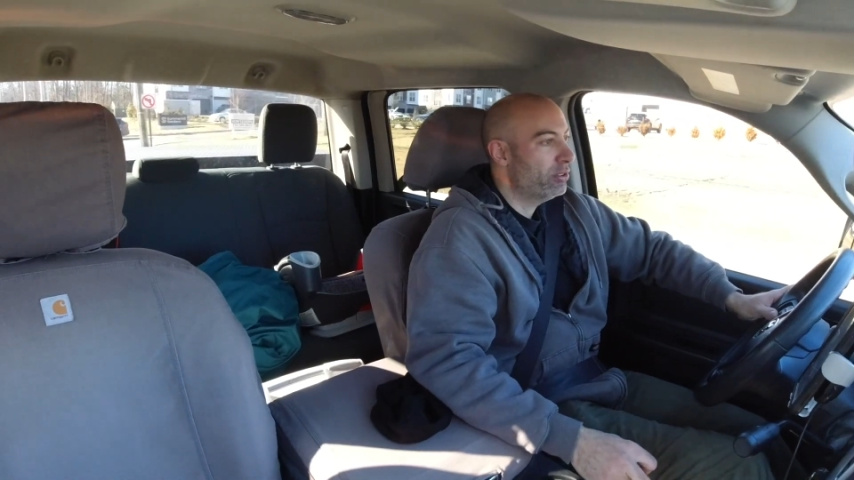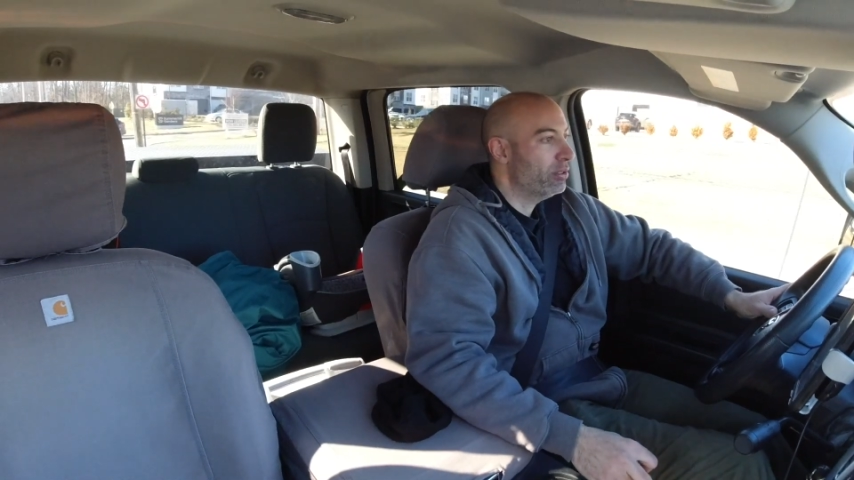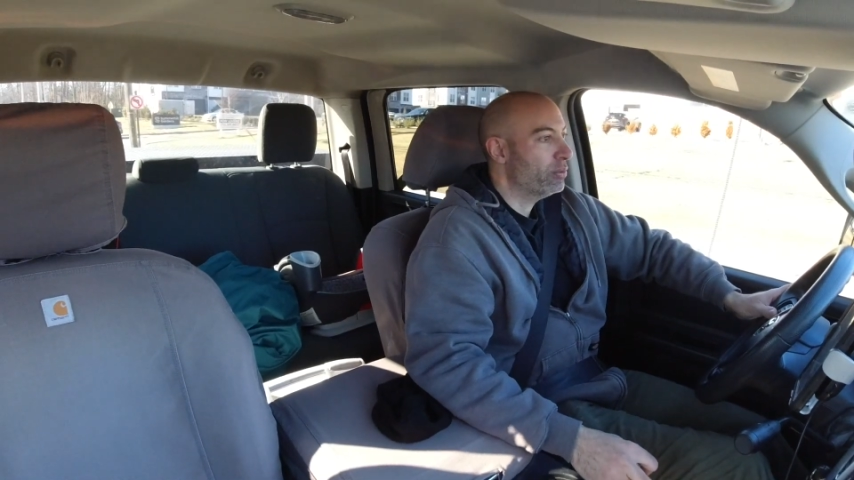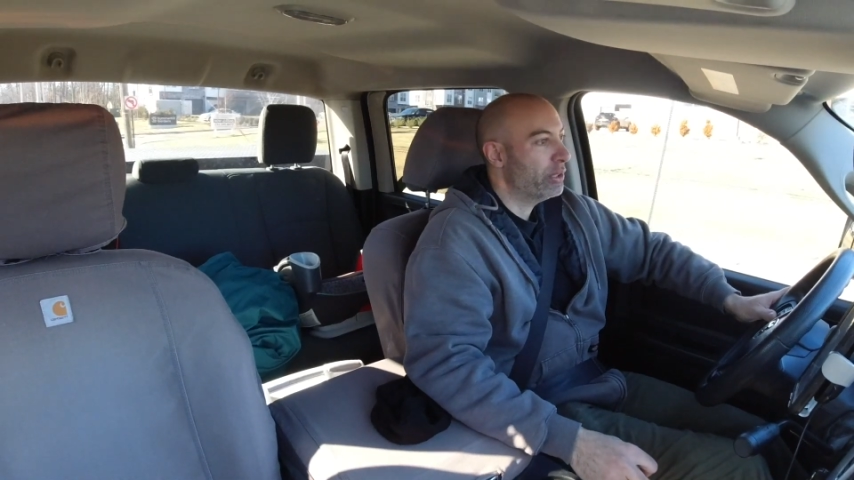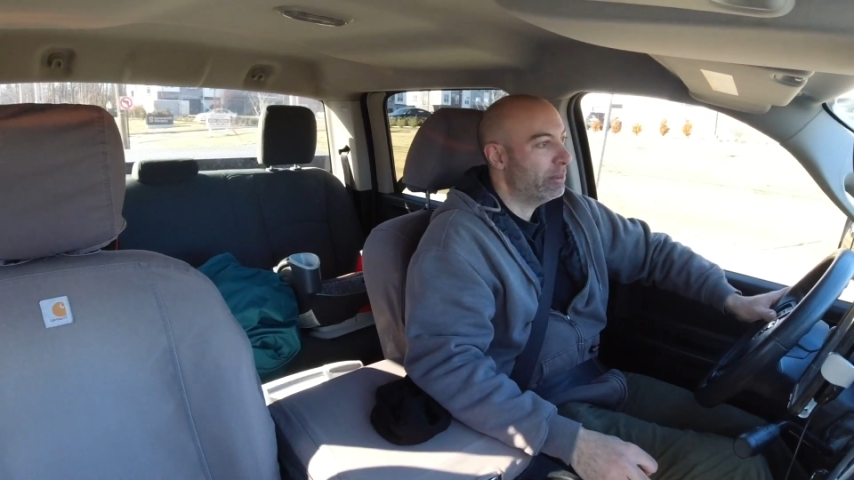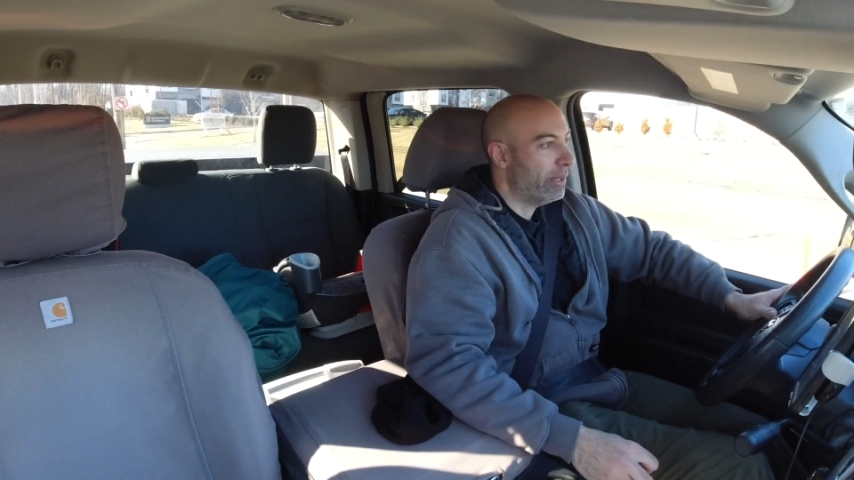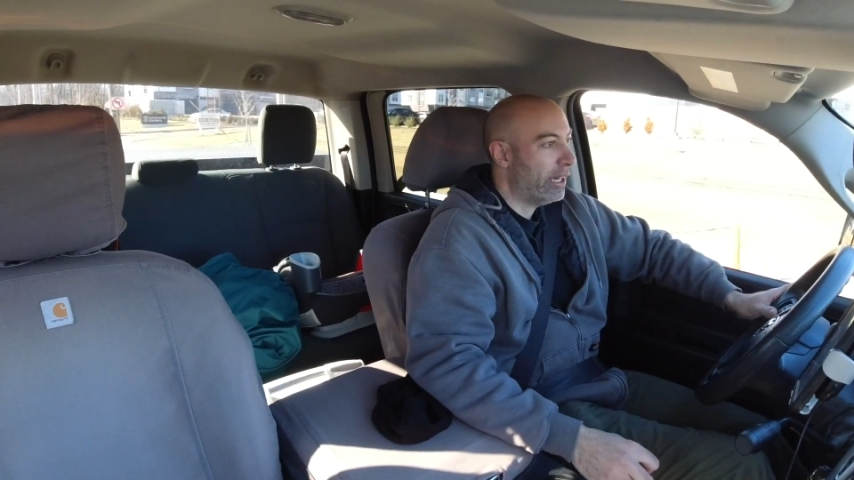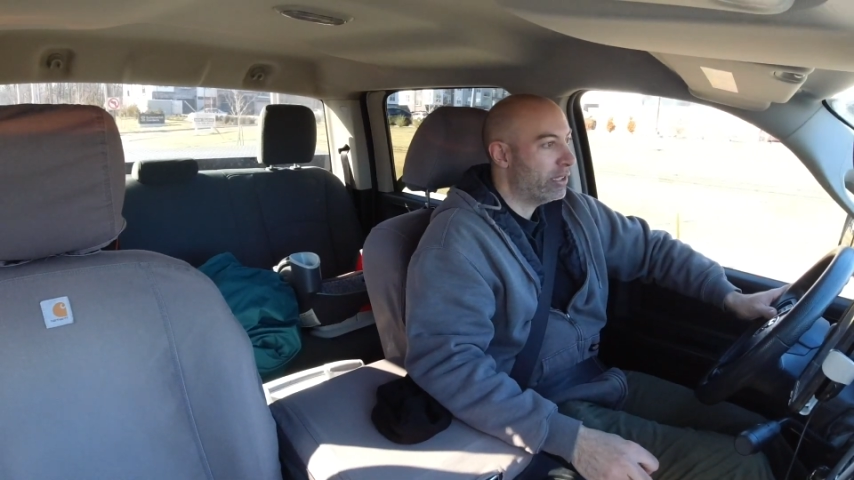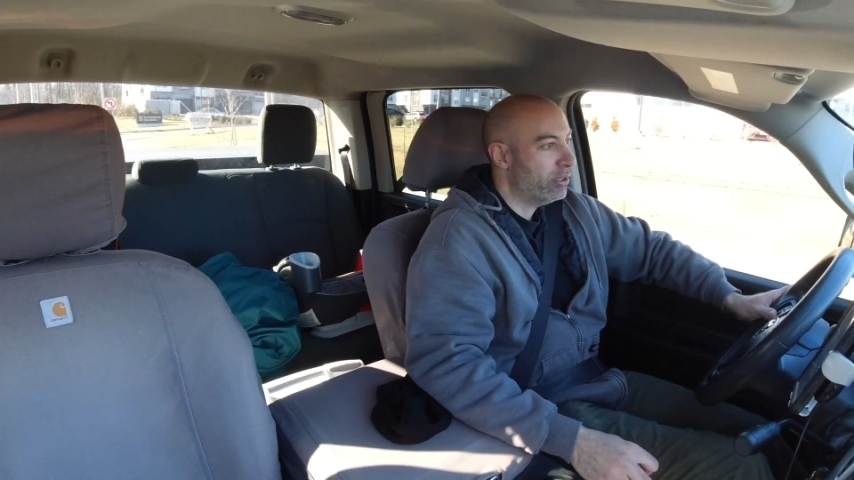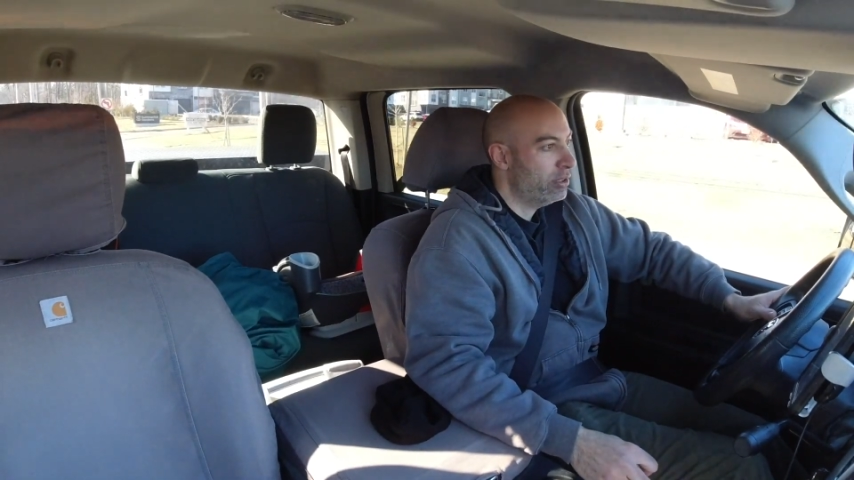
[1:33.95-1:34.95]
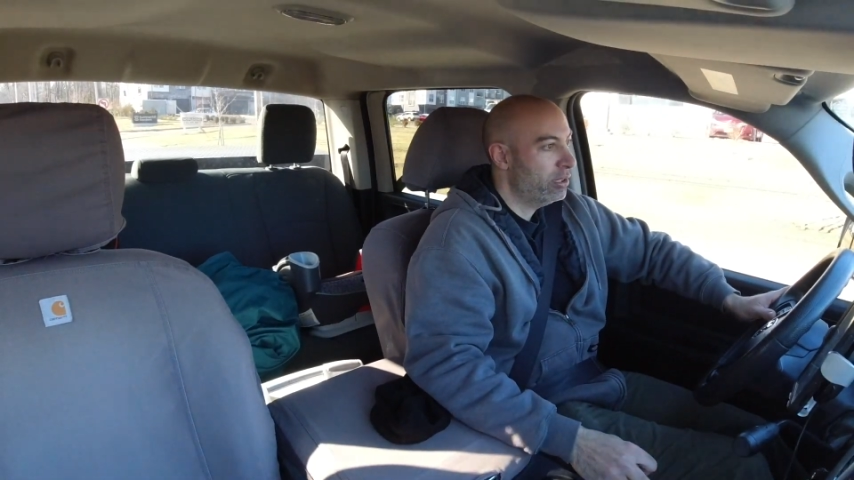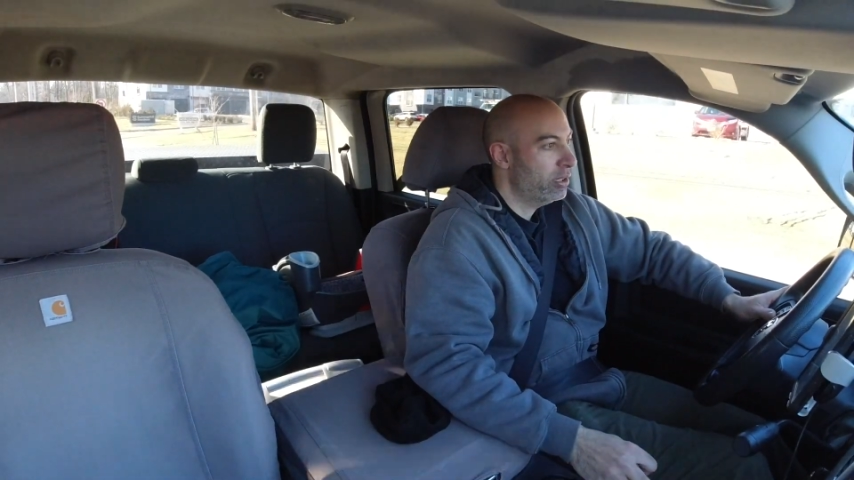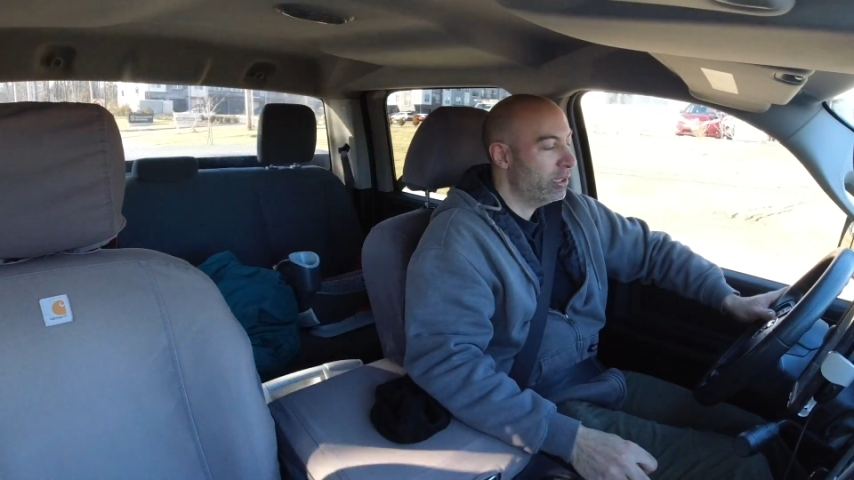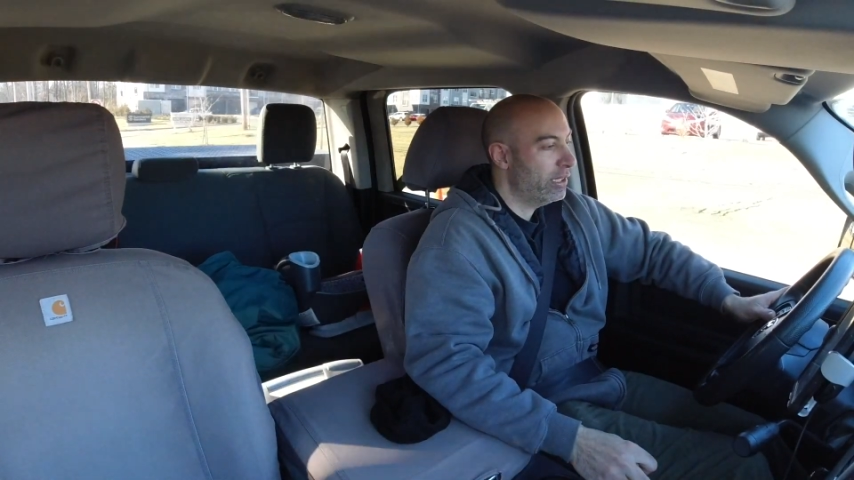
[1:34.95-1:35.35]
to remodel.